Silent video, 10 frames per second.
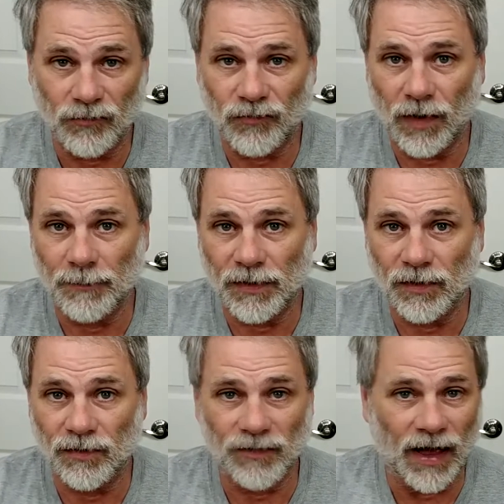fun
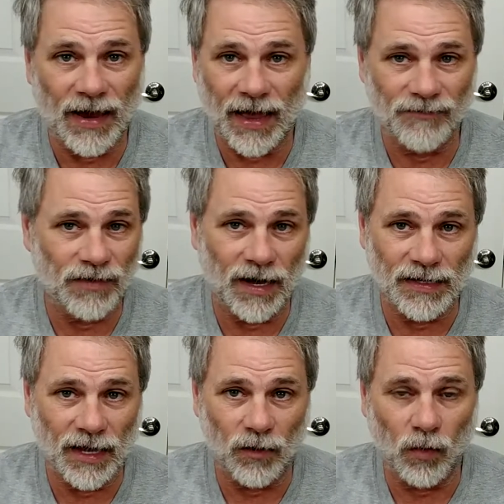because I have not
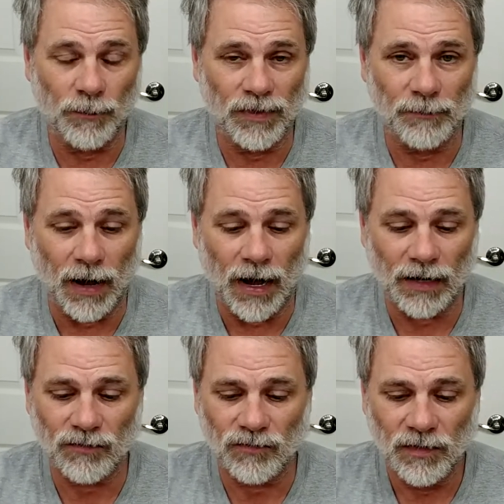yet opened the
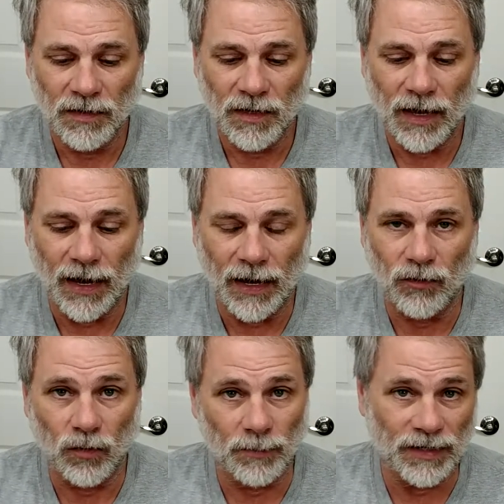box, and
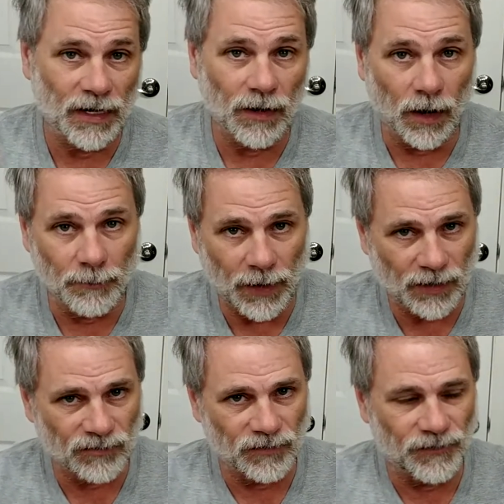normally in an
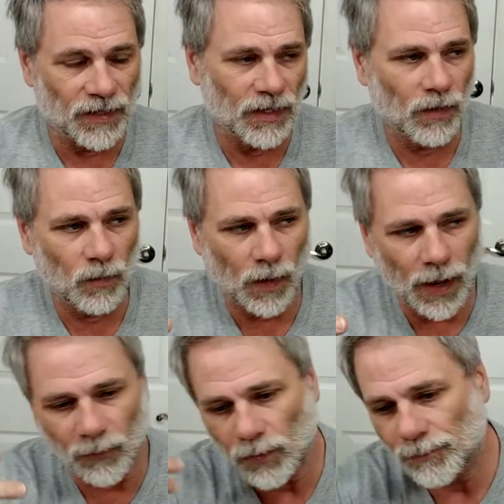unboxing video,
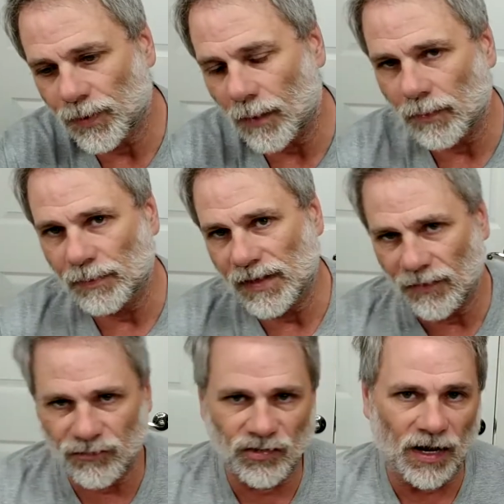I would probably
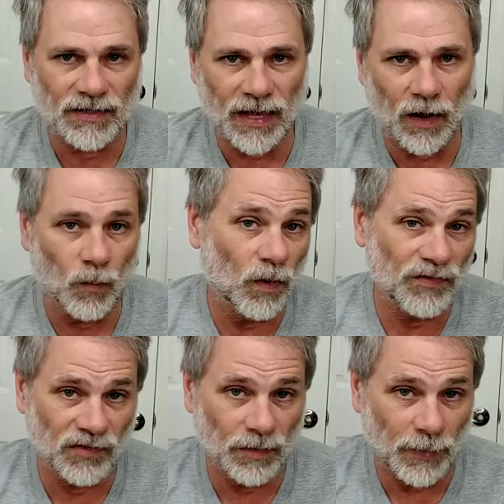have checked out
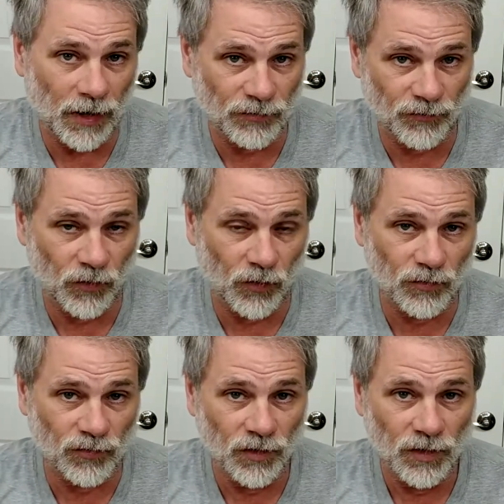what's in the box
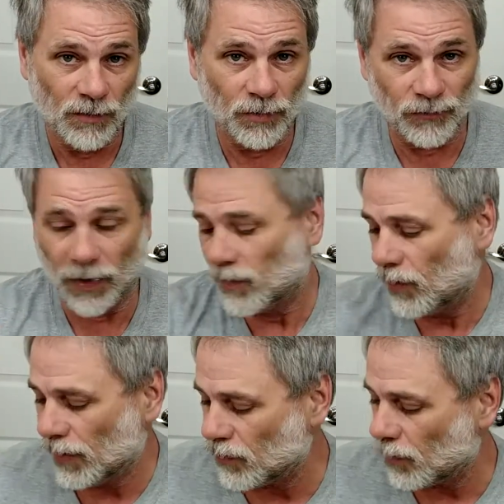first before I go
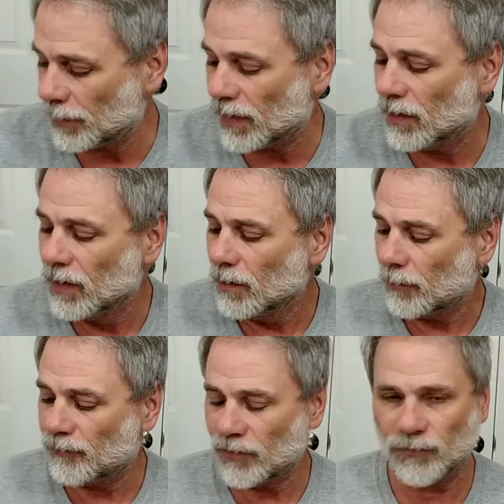ahead and open it.
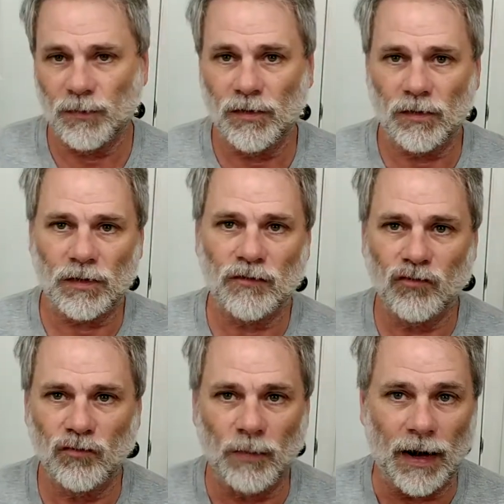But for this one here, let's
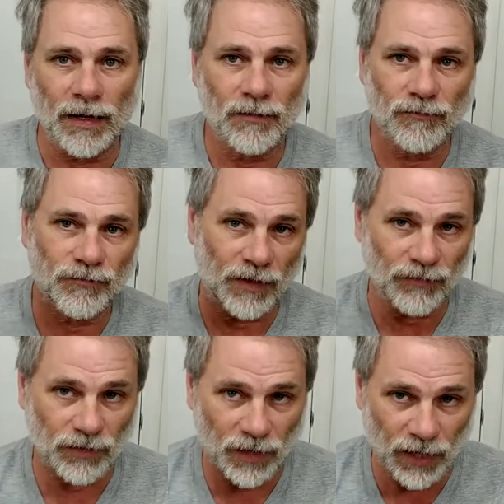use my
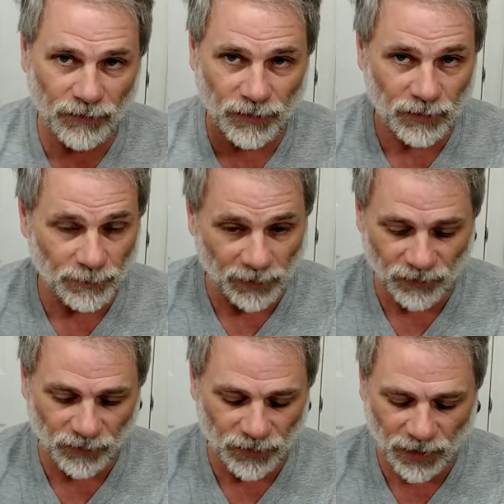favorite knife, and it's my
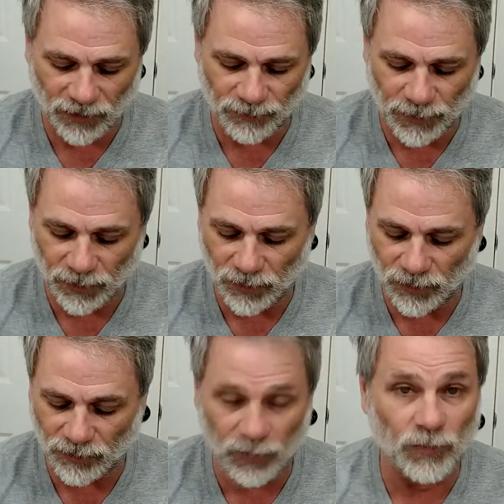favorite knife
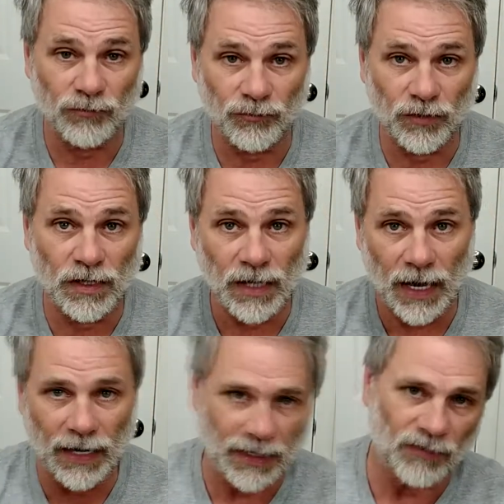because it was free
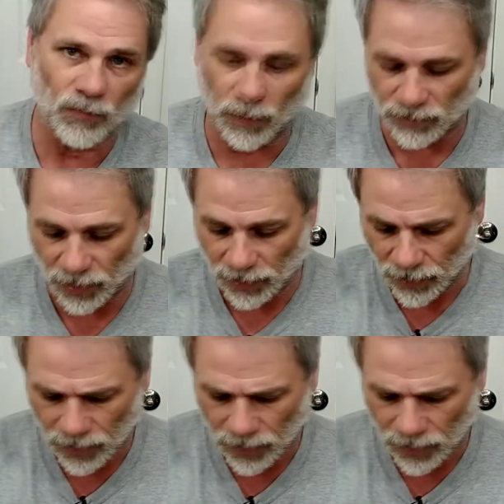and it gets work done.